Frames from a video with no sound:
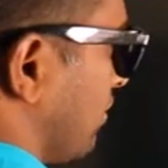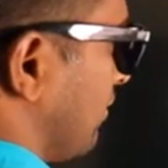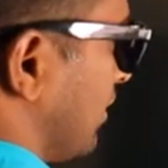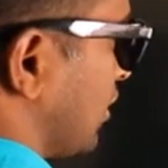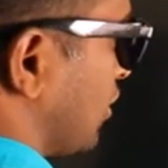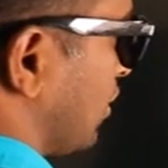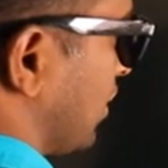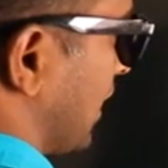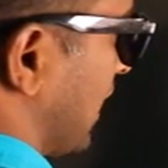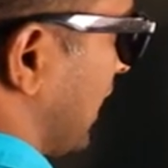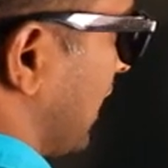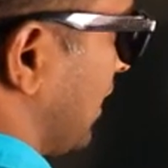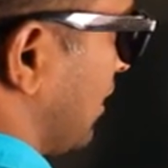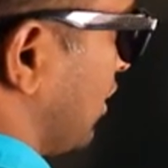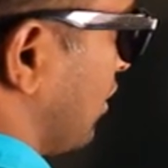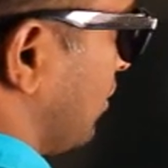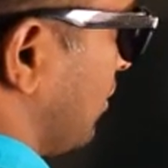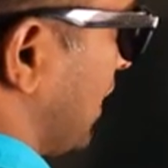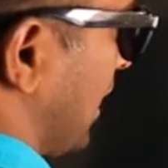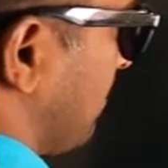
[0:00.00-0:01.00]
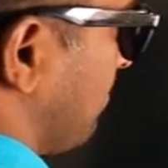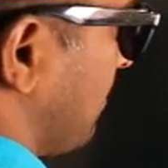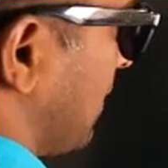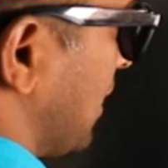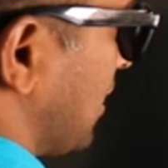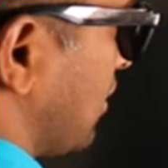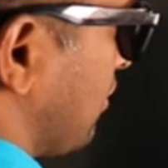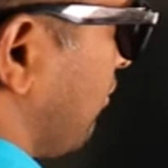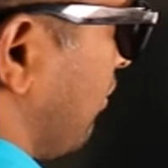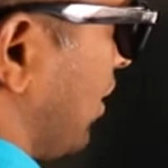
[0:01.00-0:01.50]
we should take two
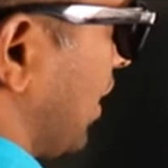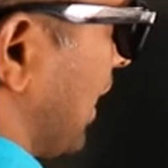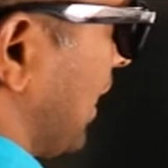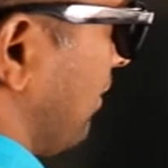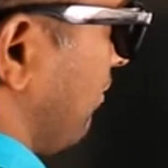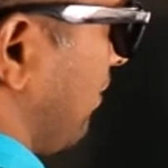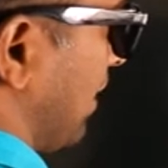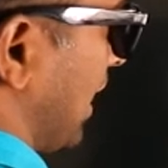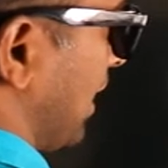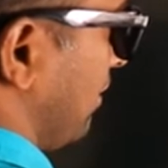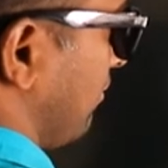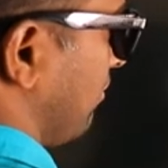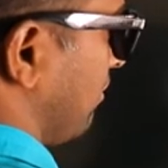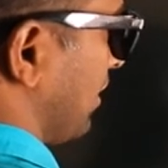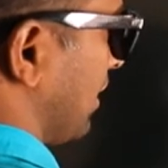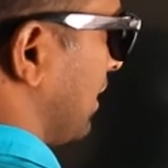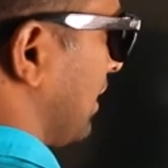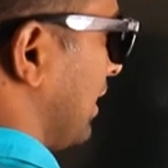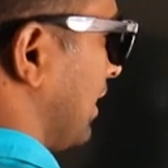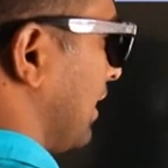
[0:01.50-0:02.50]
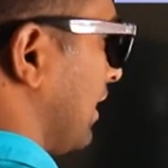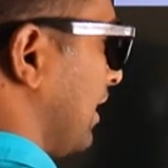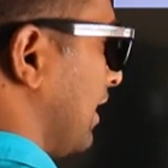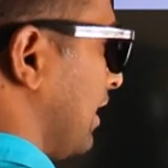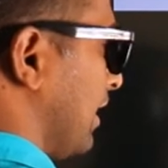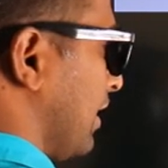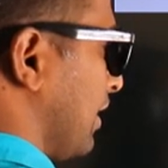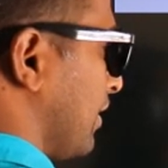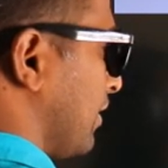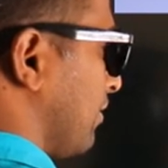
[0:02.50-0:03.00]
numbers 45.
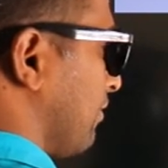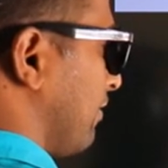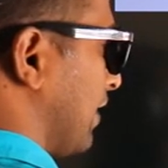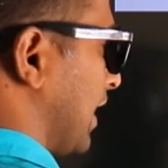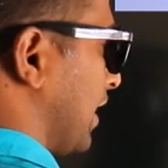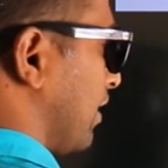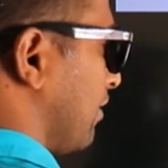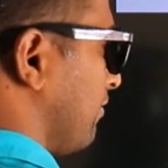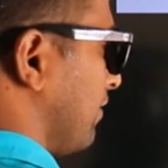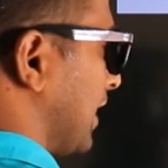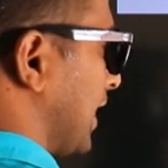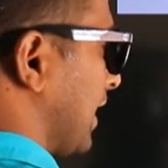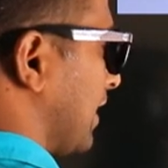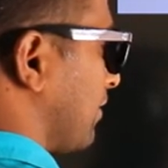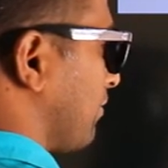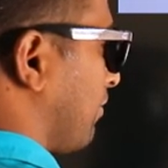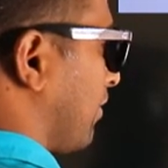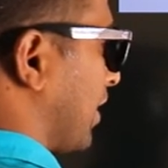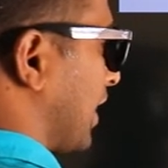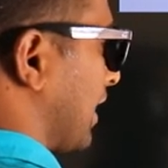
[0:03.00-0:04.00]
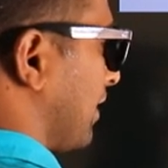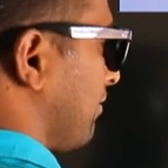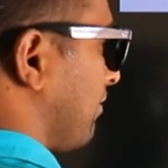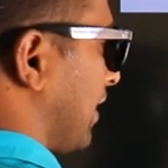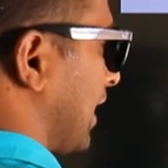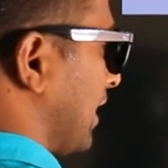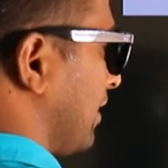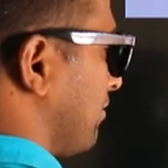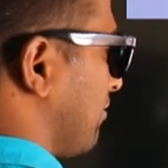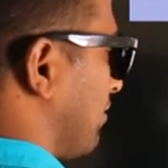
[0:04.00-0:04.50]
When do we get
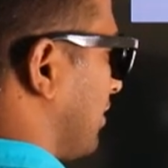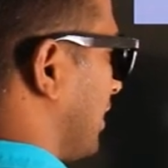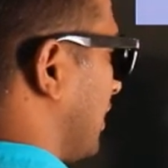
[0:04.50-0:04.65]
45?